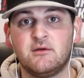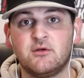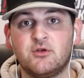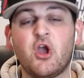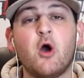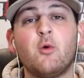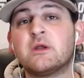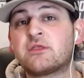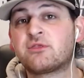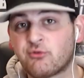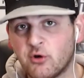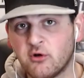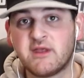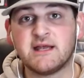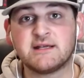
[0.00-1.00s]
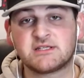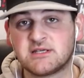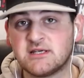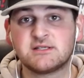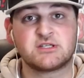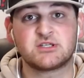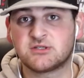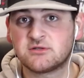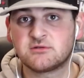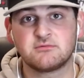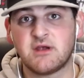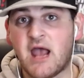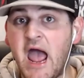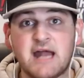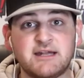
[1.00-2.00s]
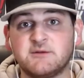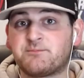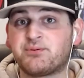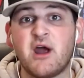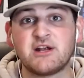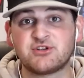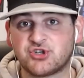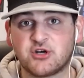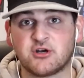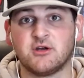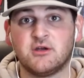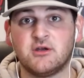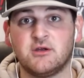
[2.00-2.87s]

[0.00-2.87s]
Going through this is added pressure.